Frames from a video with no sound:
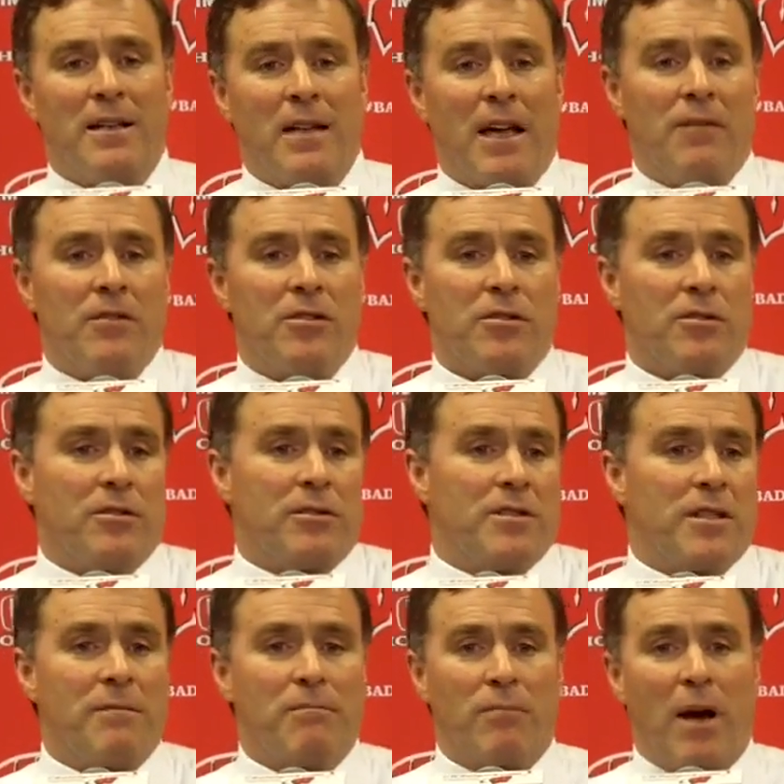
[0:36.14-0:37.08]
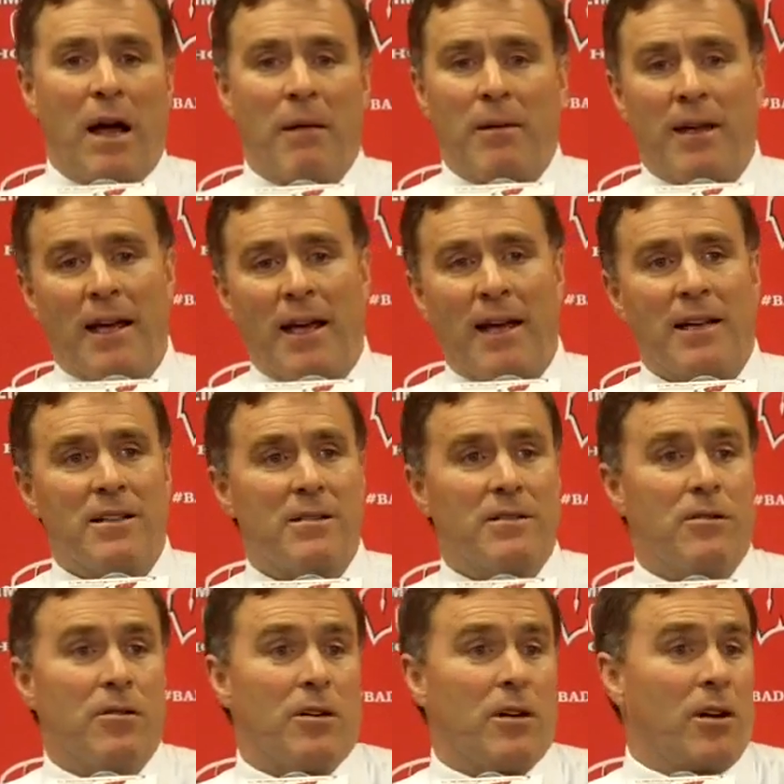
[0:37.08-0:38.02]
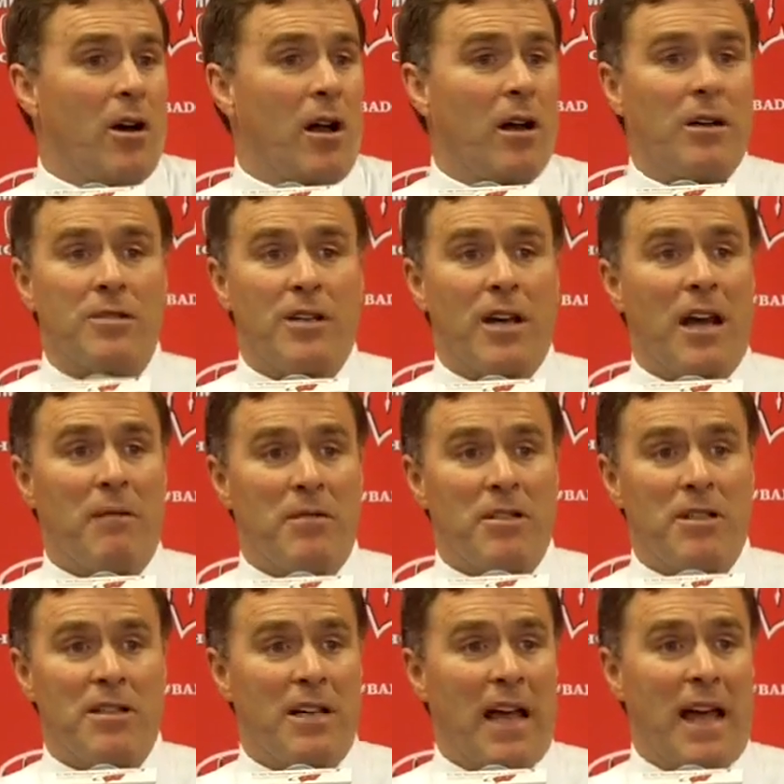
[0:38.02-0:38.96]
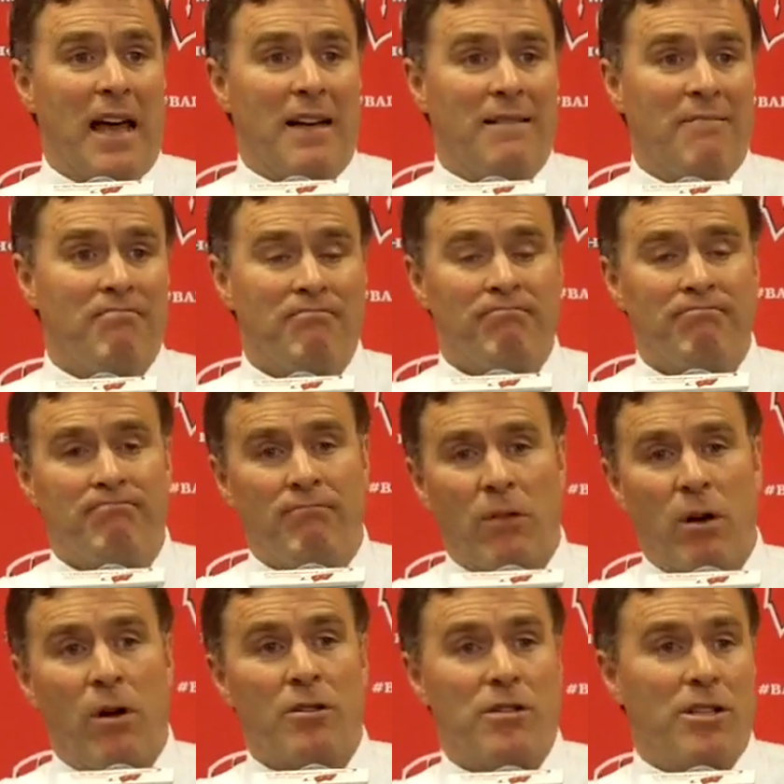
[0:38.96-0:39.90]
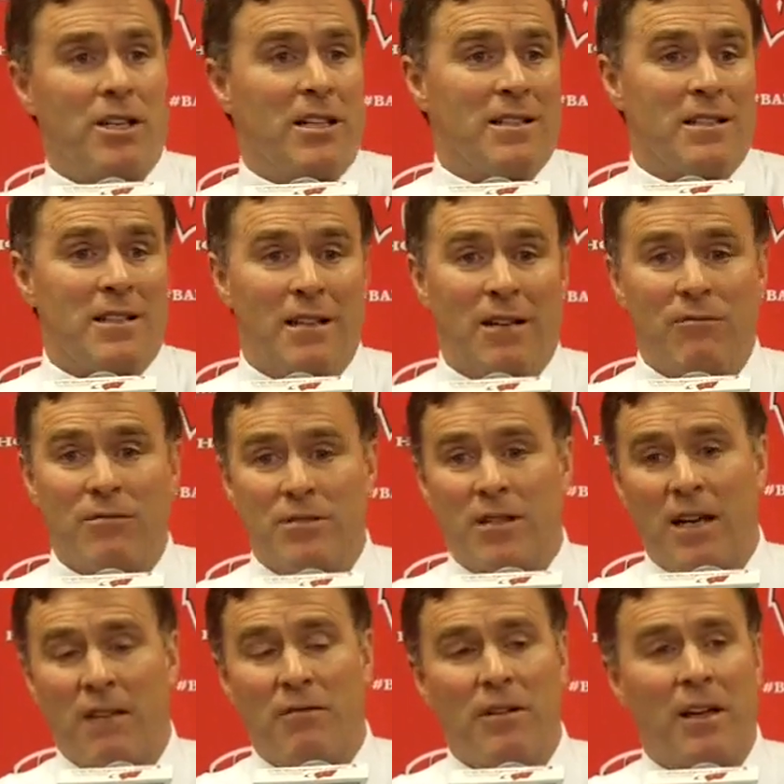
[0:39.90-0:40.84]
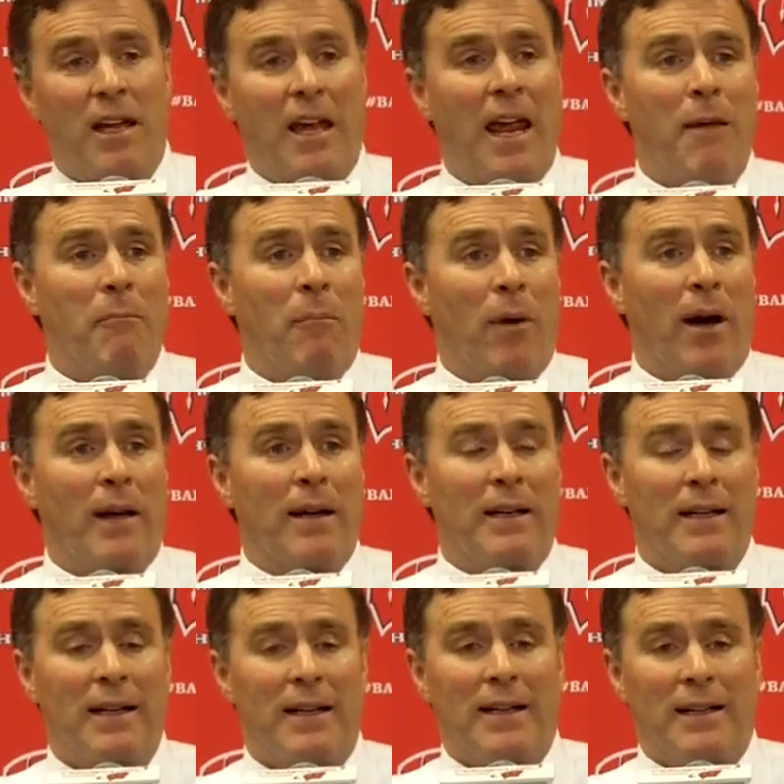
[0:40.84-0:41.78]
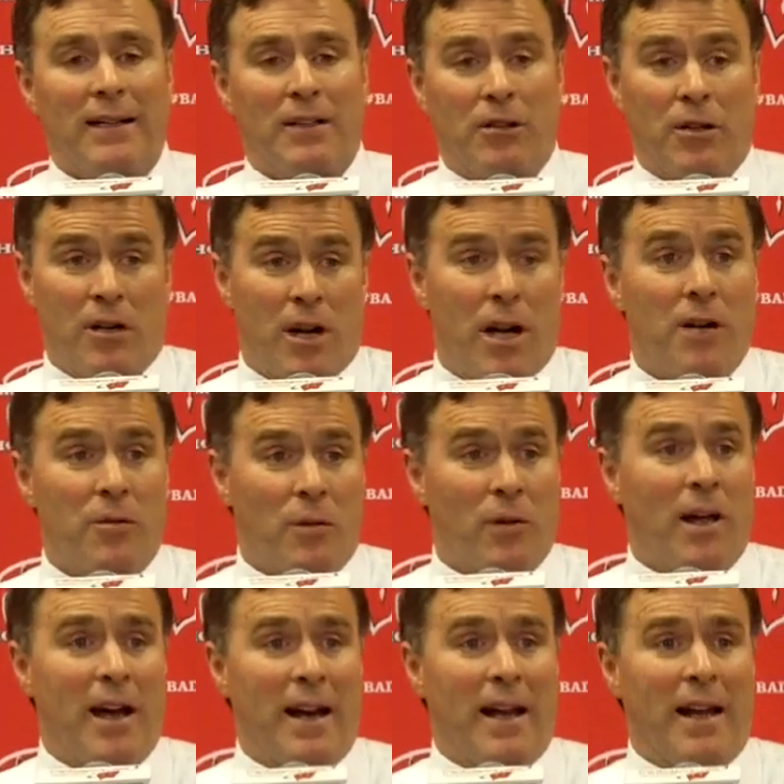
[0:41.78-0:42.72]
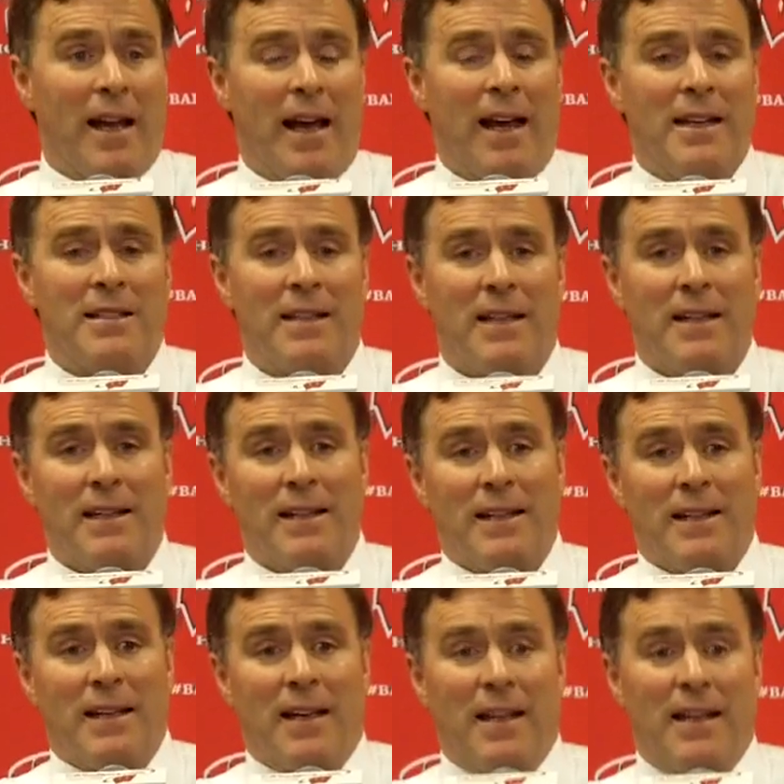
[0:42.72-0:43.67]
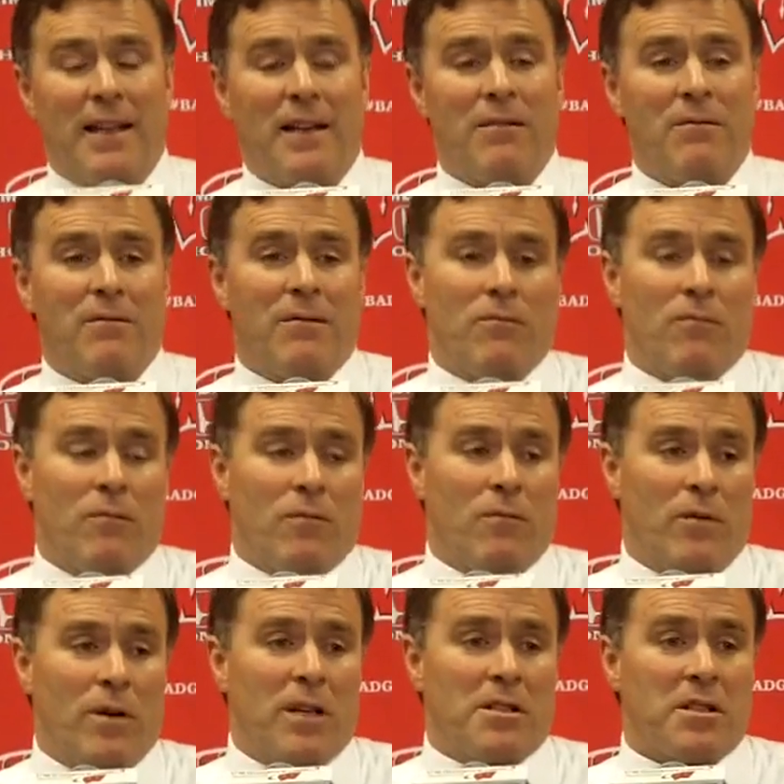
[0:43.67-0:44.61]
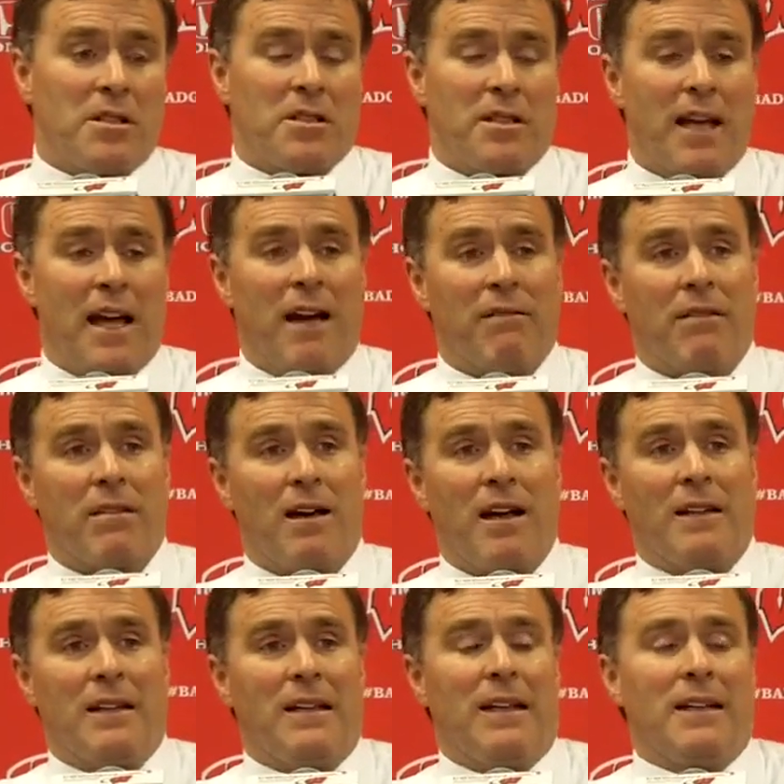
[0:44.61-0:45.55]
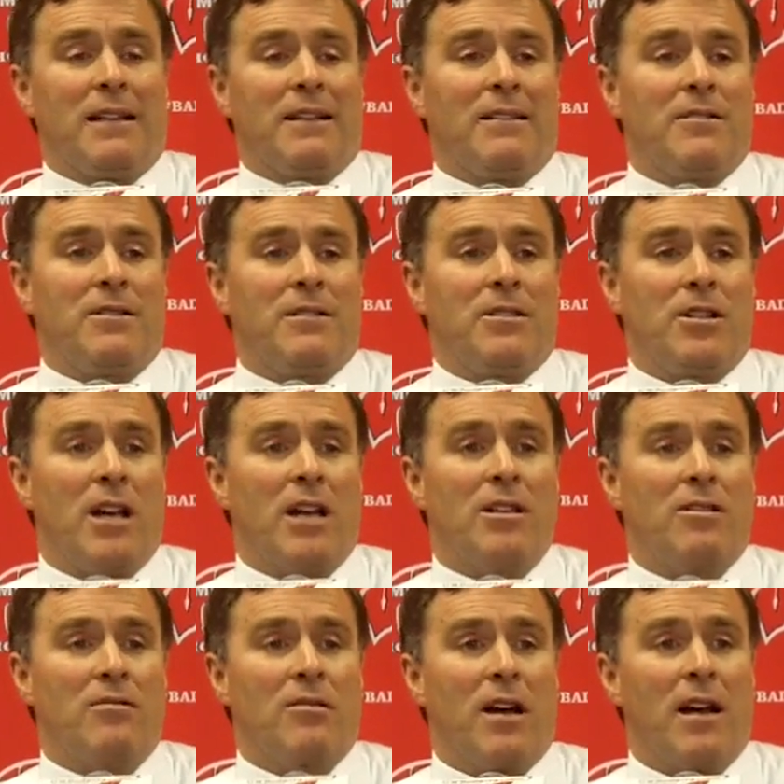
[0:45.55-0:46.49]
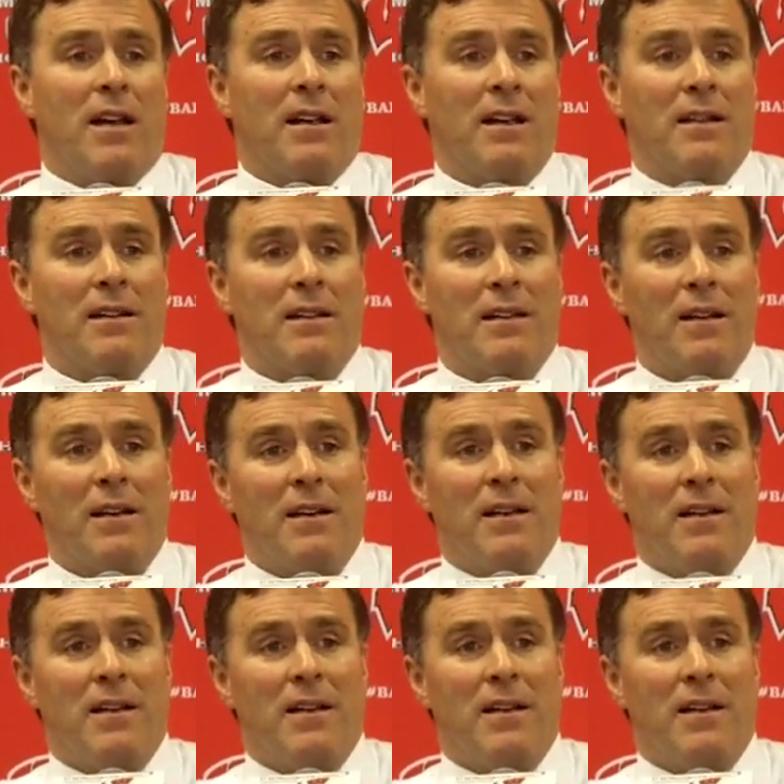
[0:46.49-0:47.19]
Kevin Schulze probably had as good a college game as he's had all season. He was given the game puck, could have gone to a lot of guys. And then we as a staff thought that Chase Drake and